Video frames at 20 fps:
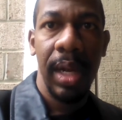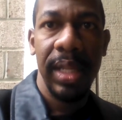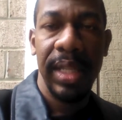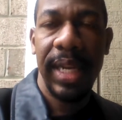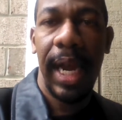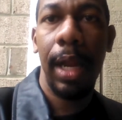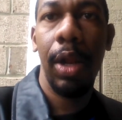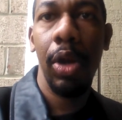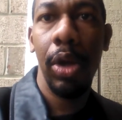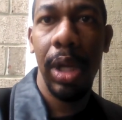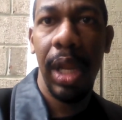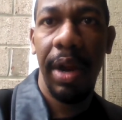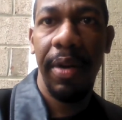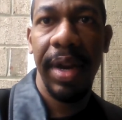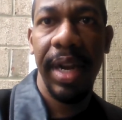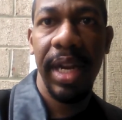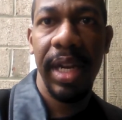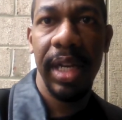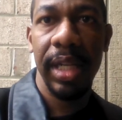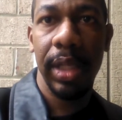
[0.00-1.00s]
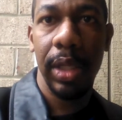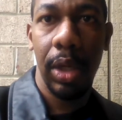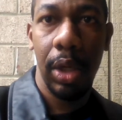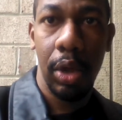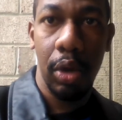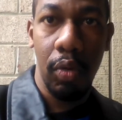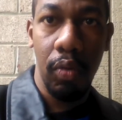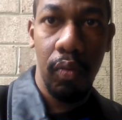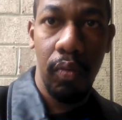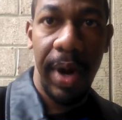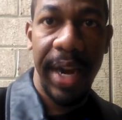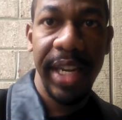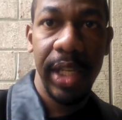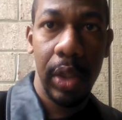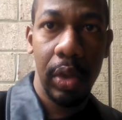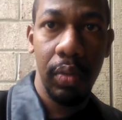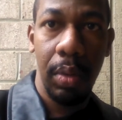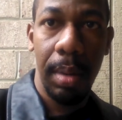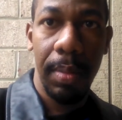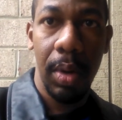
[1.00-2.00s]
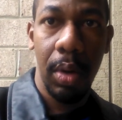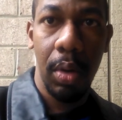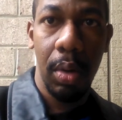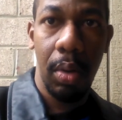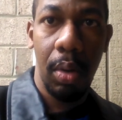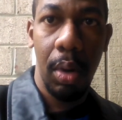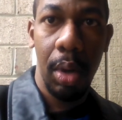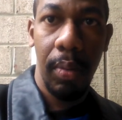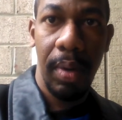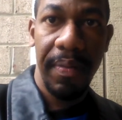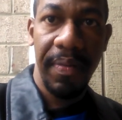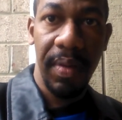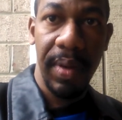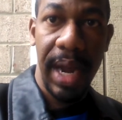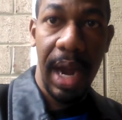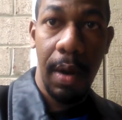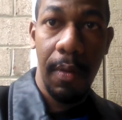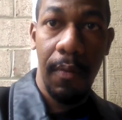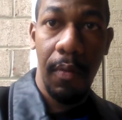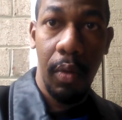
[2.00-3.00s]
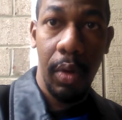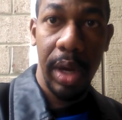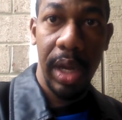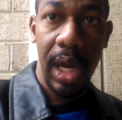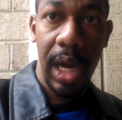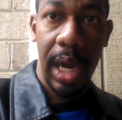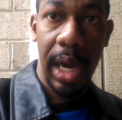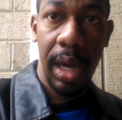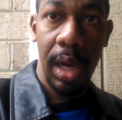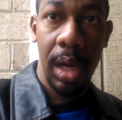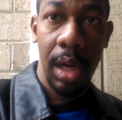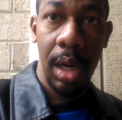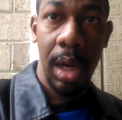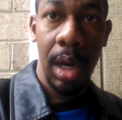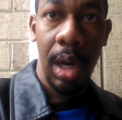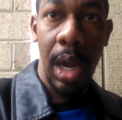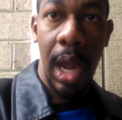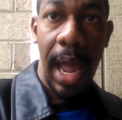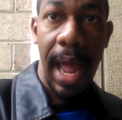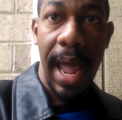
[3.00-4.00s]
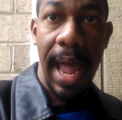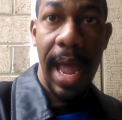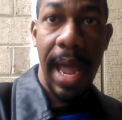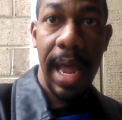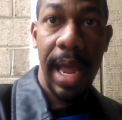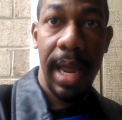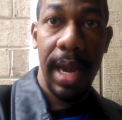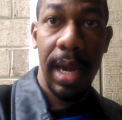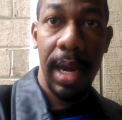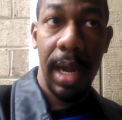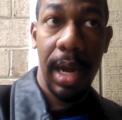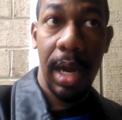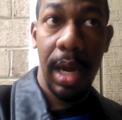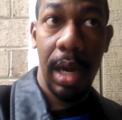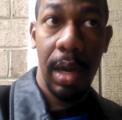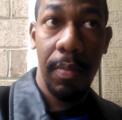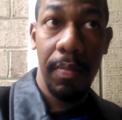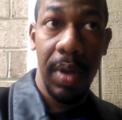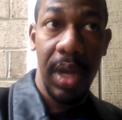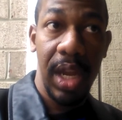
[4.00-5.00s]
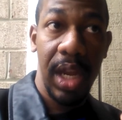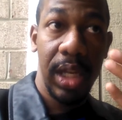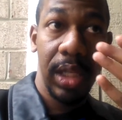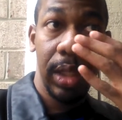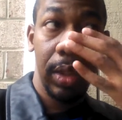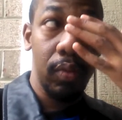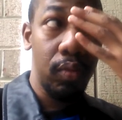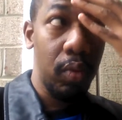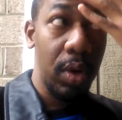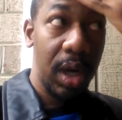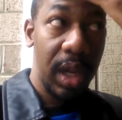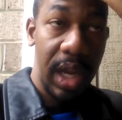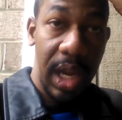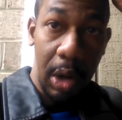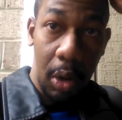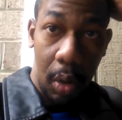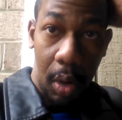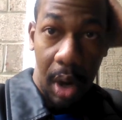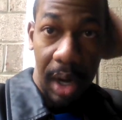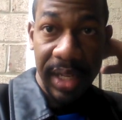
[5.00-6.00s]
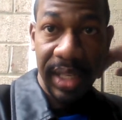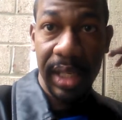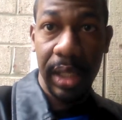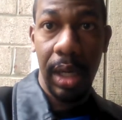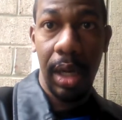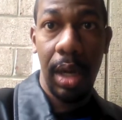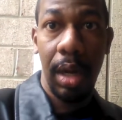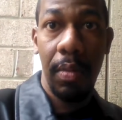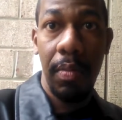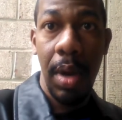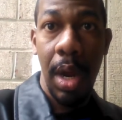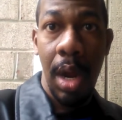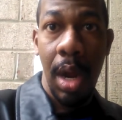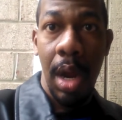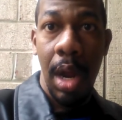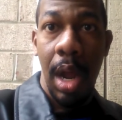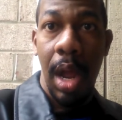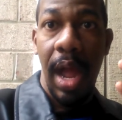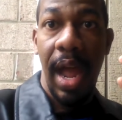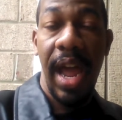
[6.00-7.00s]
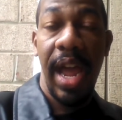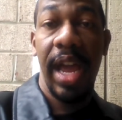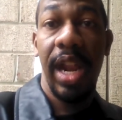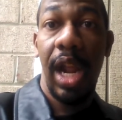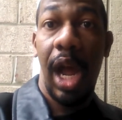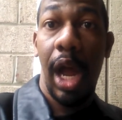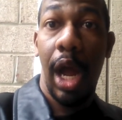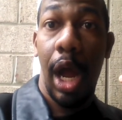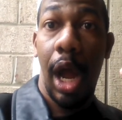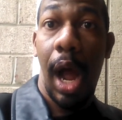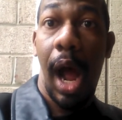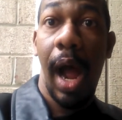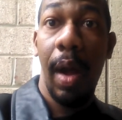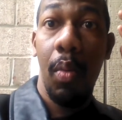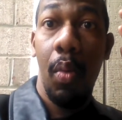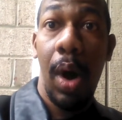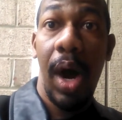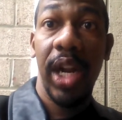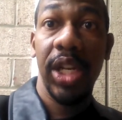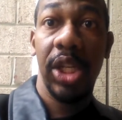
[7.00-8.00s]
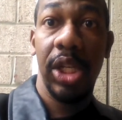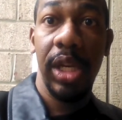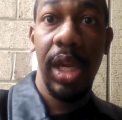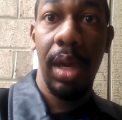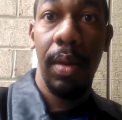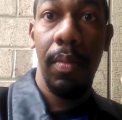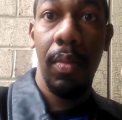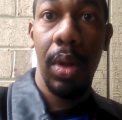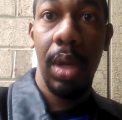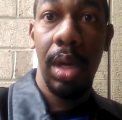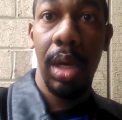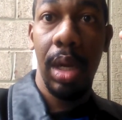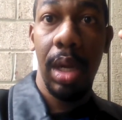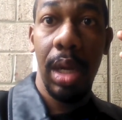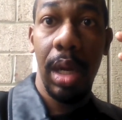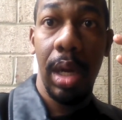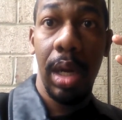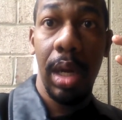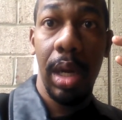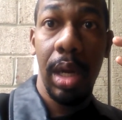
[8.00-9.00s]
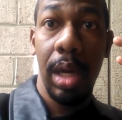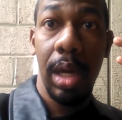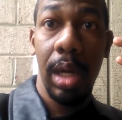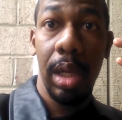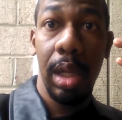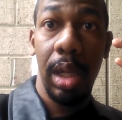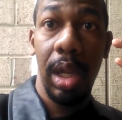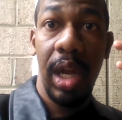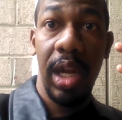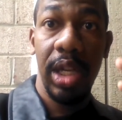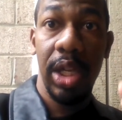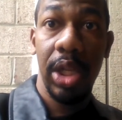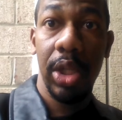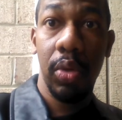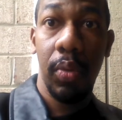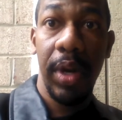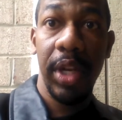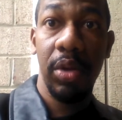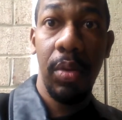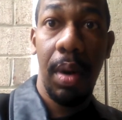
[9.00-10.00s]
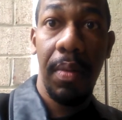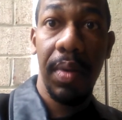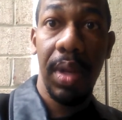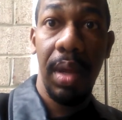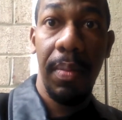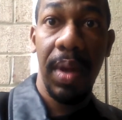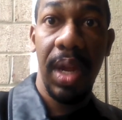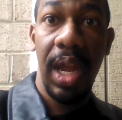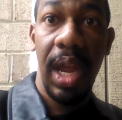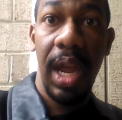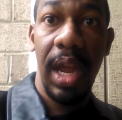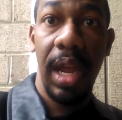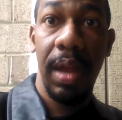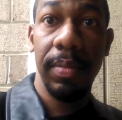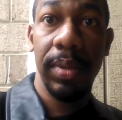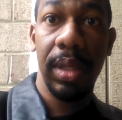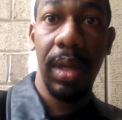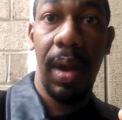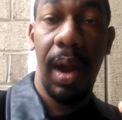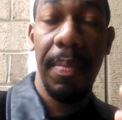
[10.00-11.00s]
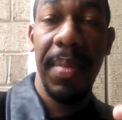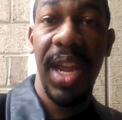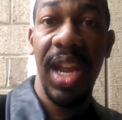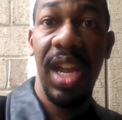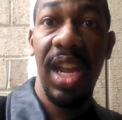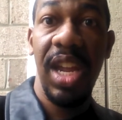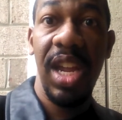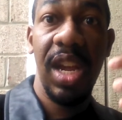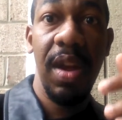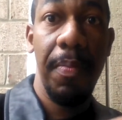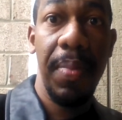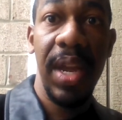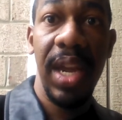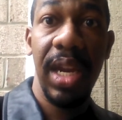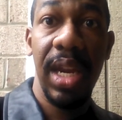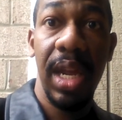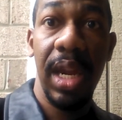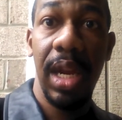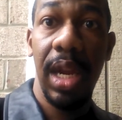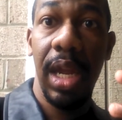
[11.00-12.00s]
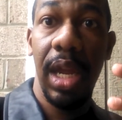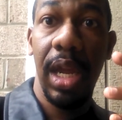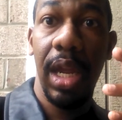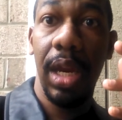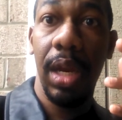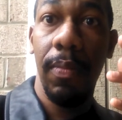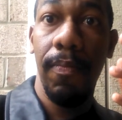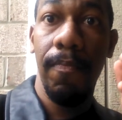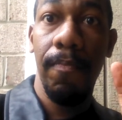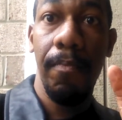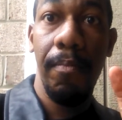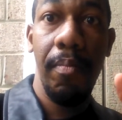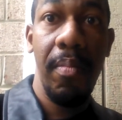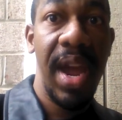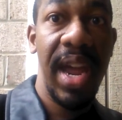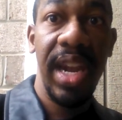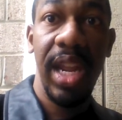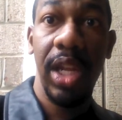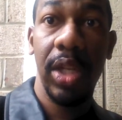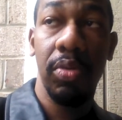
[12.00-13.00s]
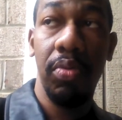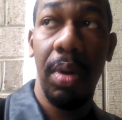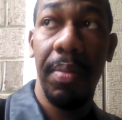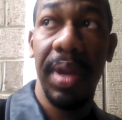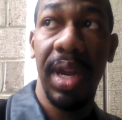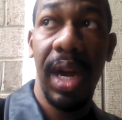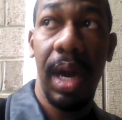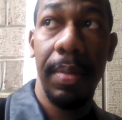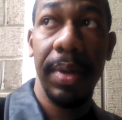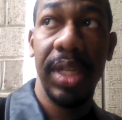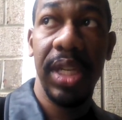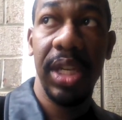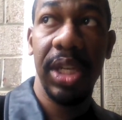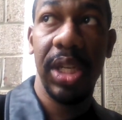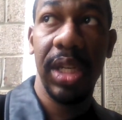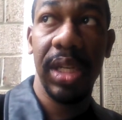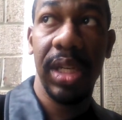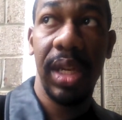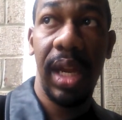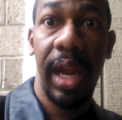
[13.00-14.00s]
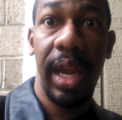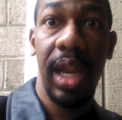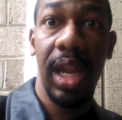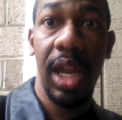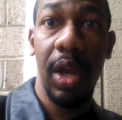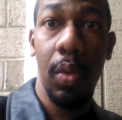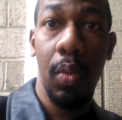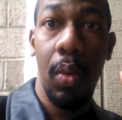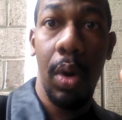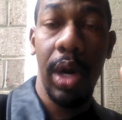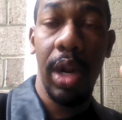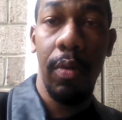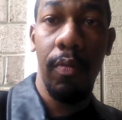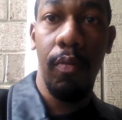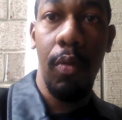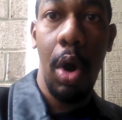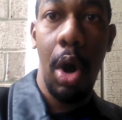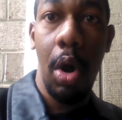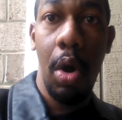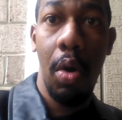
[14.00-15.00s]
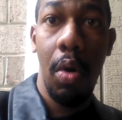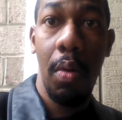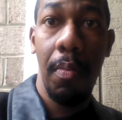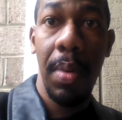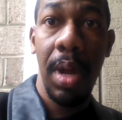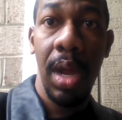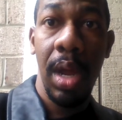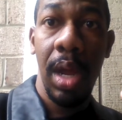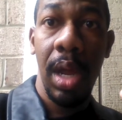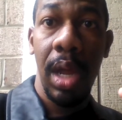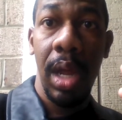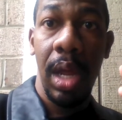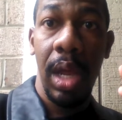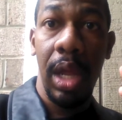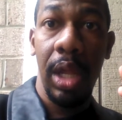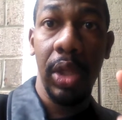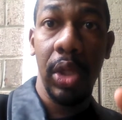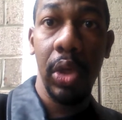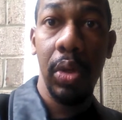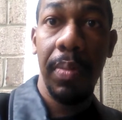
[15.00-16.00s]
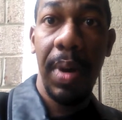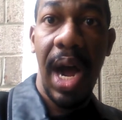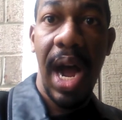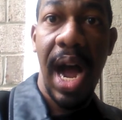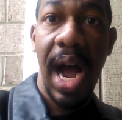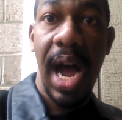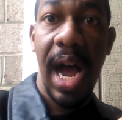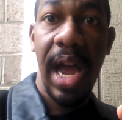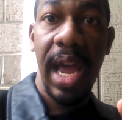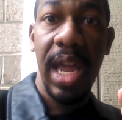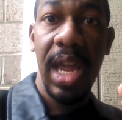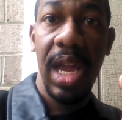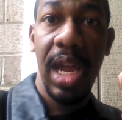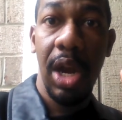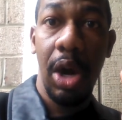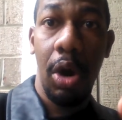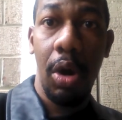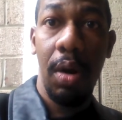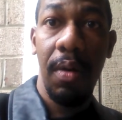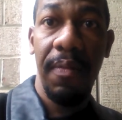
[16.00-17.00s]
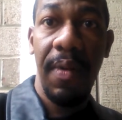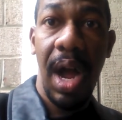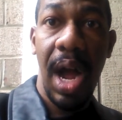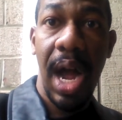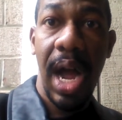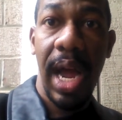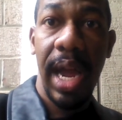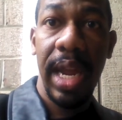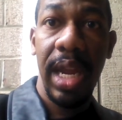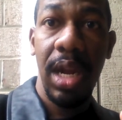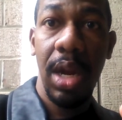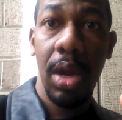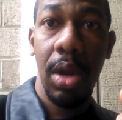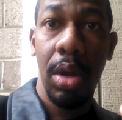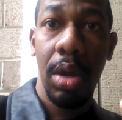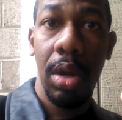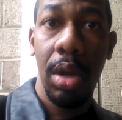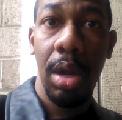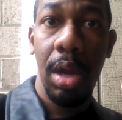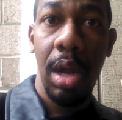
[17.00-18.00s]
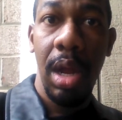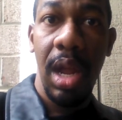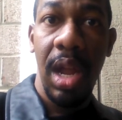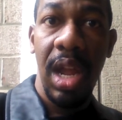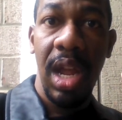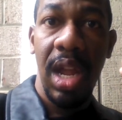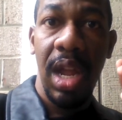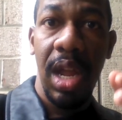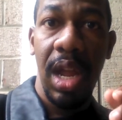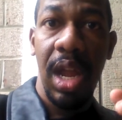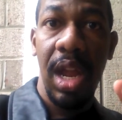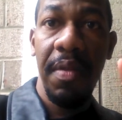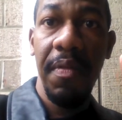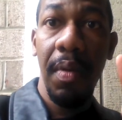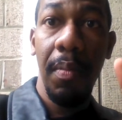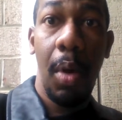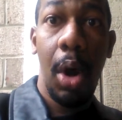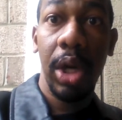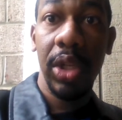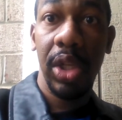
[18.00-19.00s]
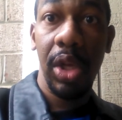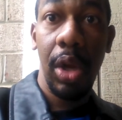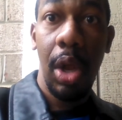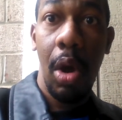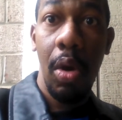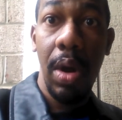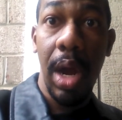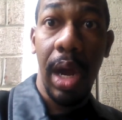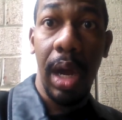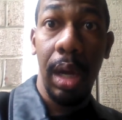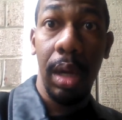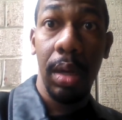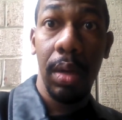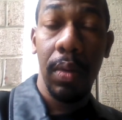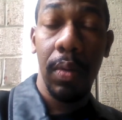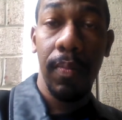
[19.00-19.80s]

Tyler Clary is a great swimmer all the way from California, and um, he's really awesome and uh, I watched him in uh, London 2012 Olympic Games. I mean, he competed in many swimming competitions, like one in Rome, in Dubai, Irvine, even Barcelona.